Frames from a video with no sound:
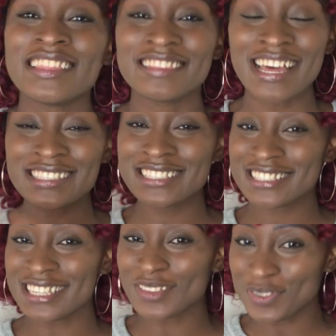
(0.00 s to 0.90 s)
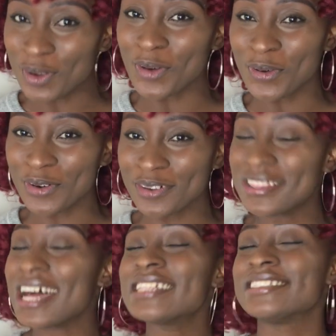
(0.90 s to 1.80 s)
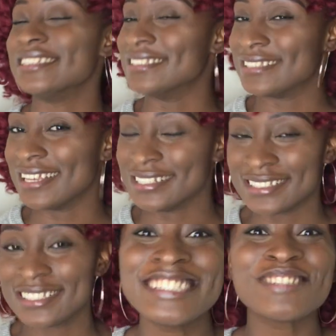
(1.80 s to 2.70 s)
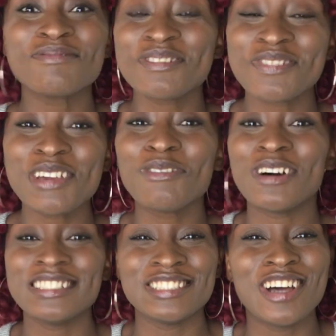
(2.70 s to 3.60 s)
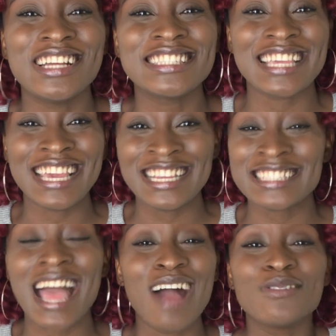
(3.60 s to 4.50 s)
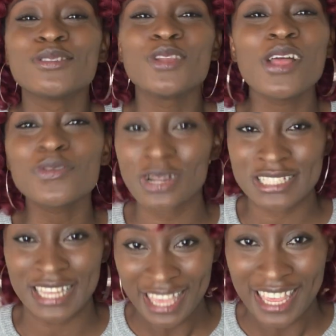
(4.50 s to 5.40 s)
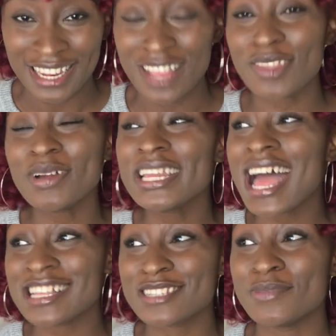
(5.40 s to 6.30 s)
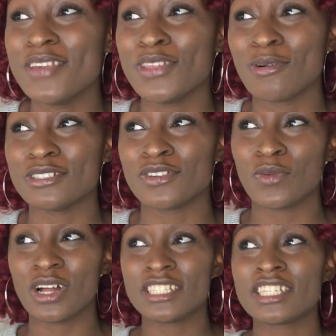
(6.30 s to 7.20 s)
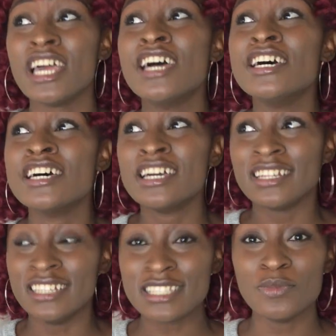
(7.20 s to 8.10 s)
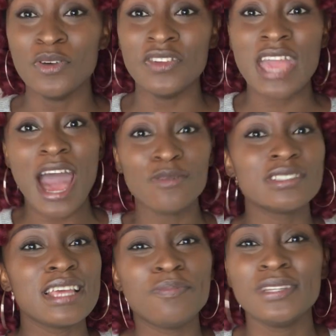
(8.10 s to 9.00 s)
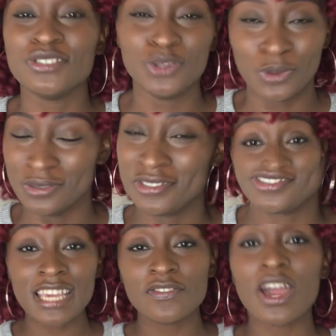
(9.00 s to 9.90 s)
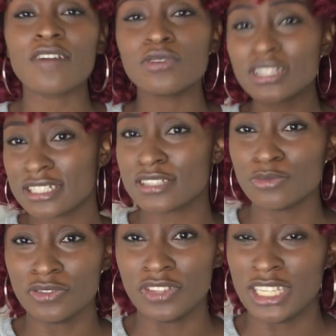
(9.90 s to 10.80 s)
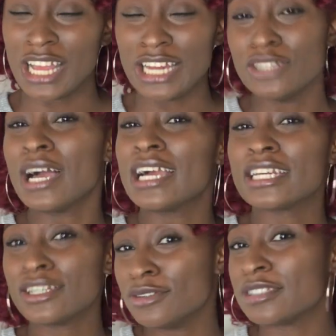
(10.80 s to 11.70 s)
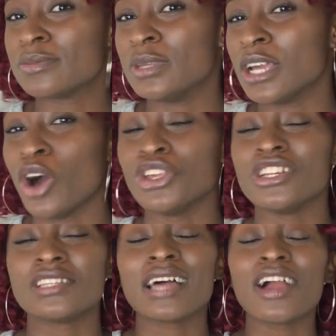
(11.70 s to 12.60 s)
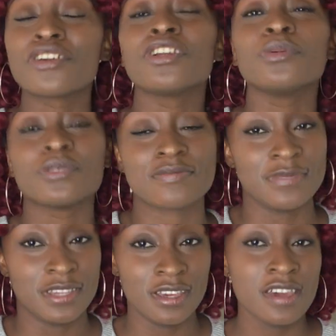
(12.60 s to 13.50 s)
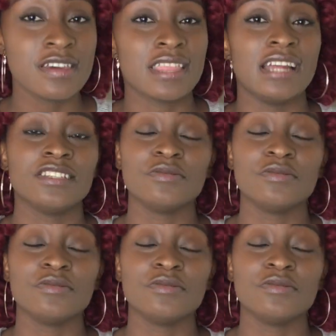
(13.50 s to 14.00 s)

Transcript: That is it. This movie was not it. I will not watch it again. If somebody asked me if they should watch this movie, I would say please don't. If you have watched this movie and you agree with me or you disagree with me that this